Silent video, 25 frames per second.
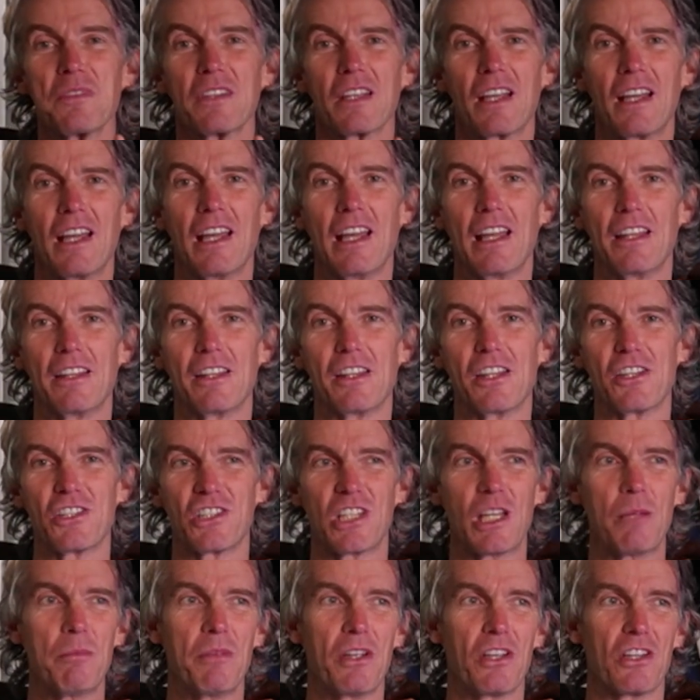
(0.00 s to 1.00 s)
They
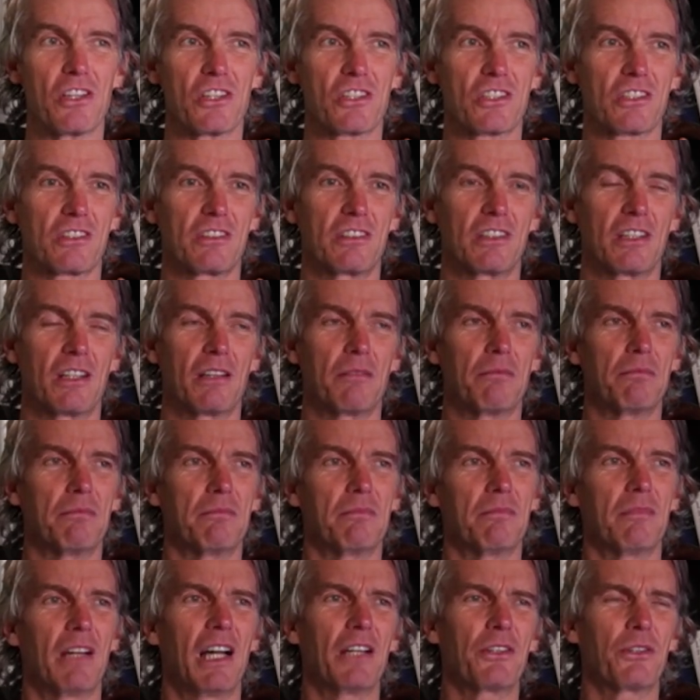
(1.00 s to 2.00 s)
see me as,
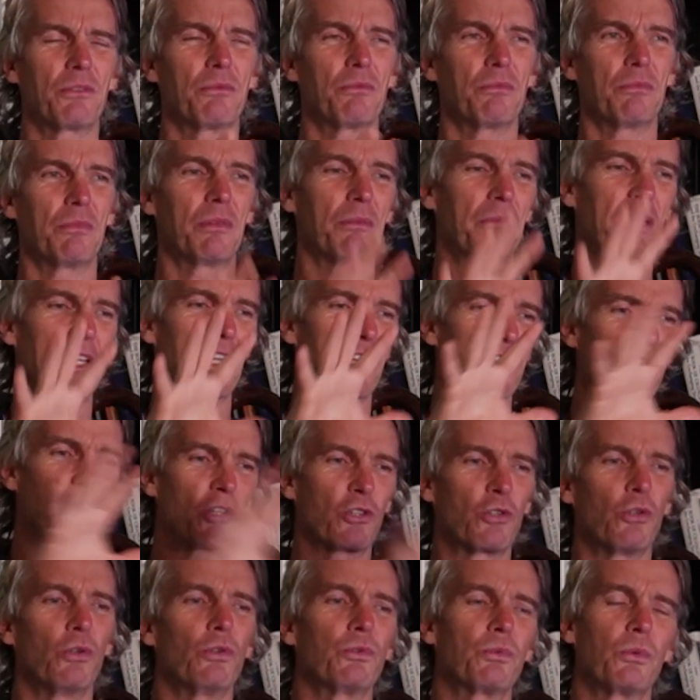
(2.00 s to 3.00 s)
whether it's the
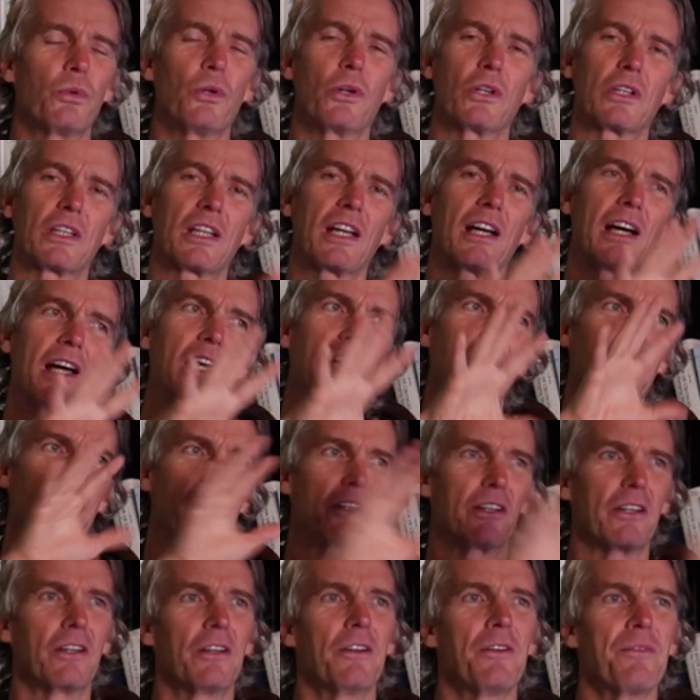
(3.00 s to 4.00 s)
cold water guy or
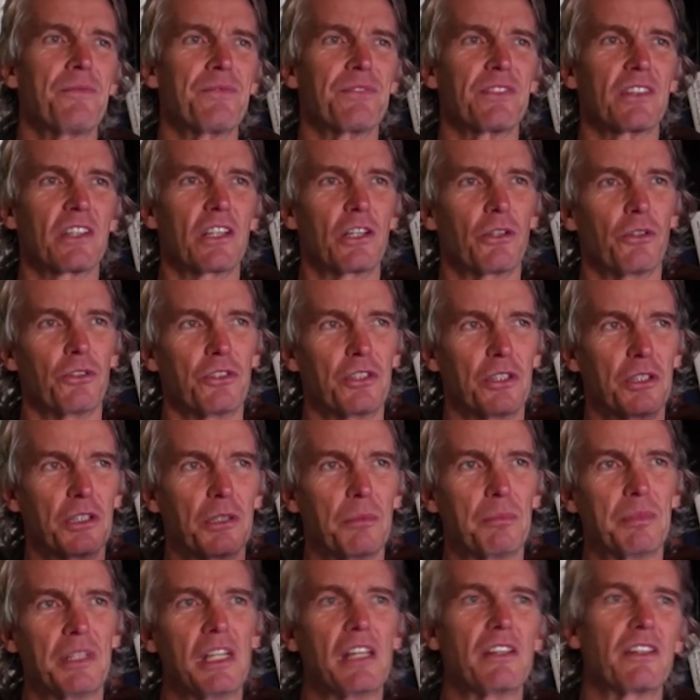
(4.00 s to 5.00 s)

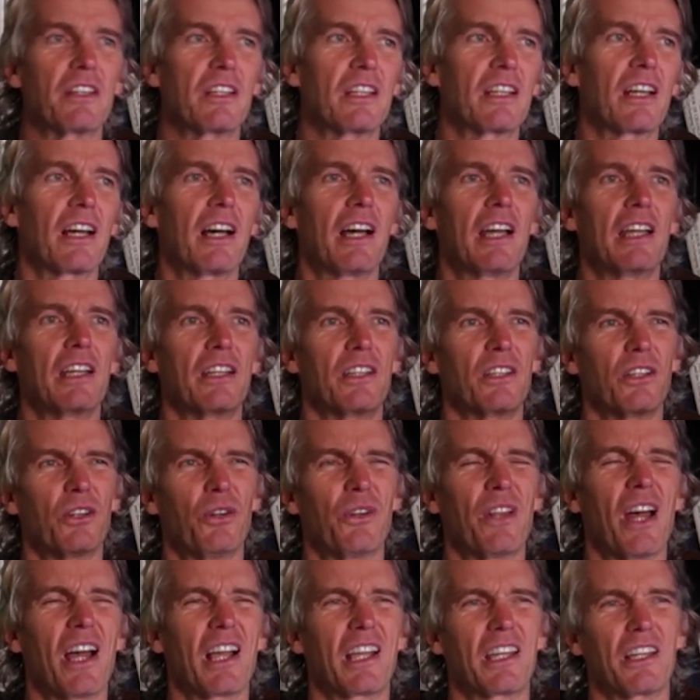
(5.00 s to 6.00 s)
the breathing guy and
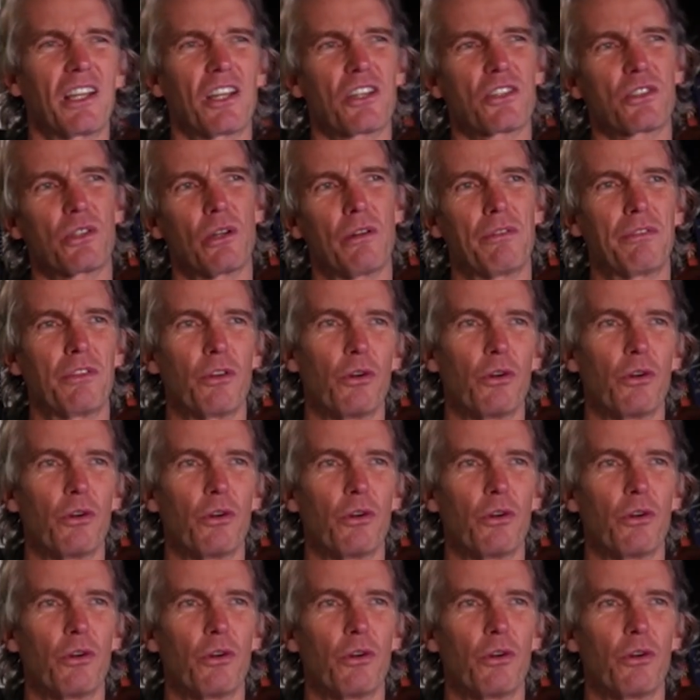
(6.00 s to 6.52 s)
all that kind of stuff,